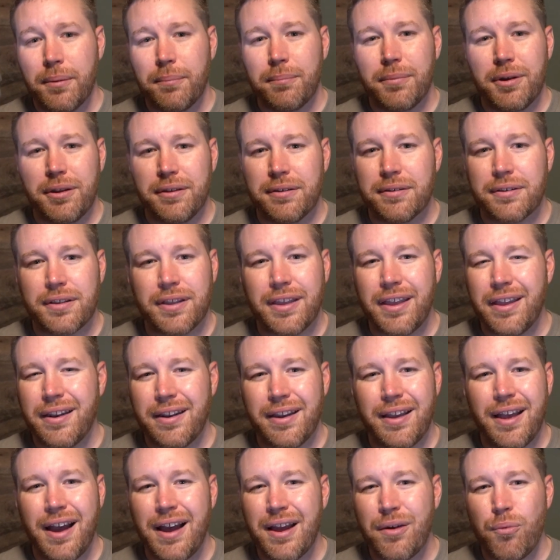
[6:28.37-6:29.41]
But can a
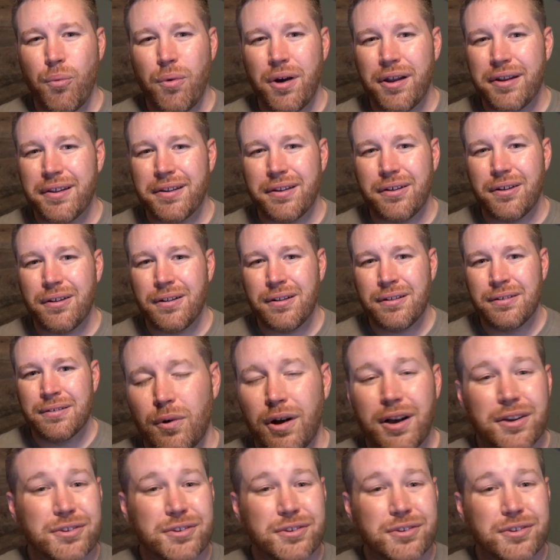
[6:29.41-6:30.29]
guy want it all? Well,